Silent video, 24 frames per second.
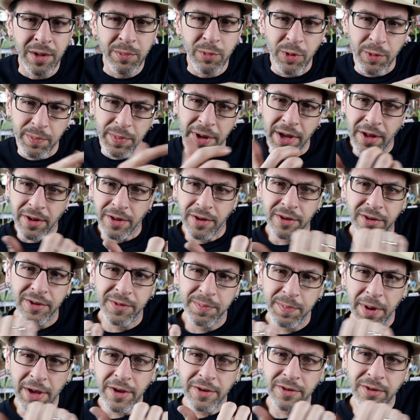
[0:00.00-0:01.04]
propel a
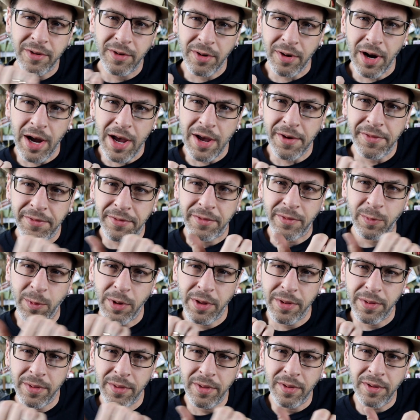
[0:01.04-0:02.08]
spacecraft
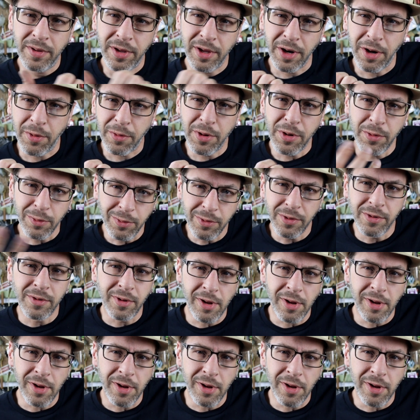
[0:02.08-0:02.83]
with, you know, Newton's